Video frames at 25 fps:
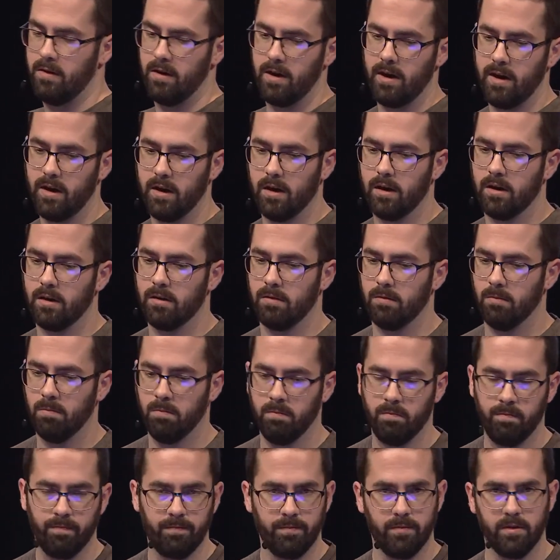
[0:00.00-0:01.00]
and
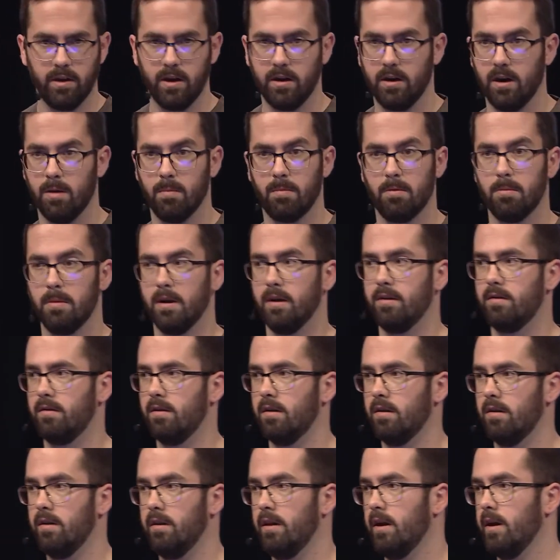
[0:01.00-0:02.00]
they compromised
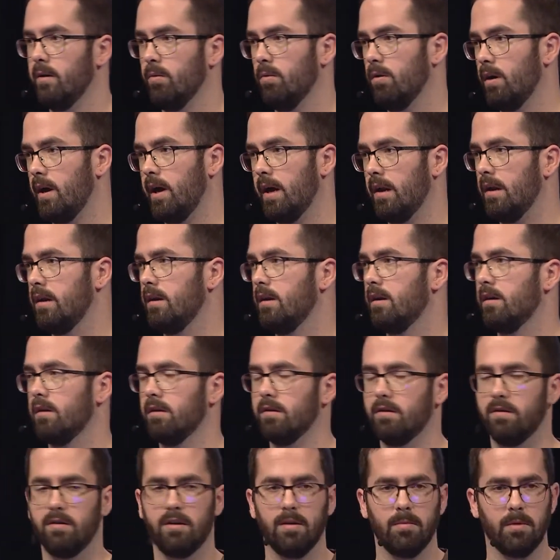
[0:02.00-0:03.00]
it. They were adding their
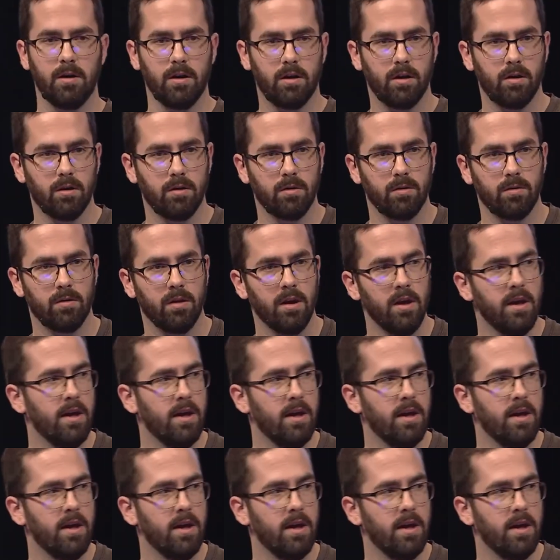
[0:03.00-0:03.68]
skimming code.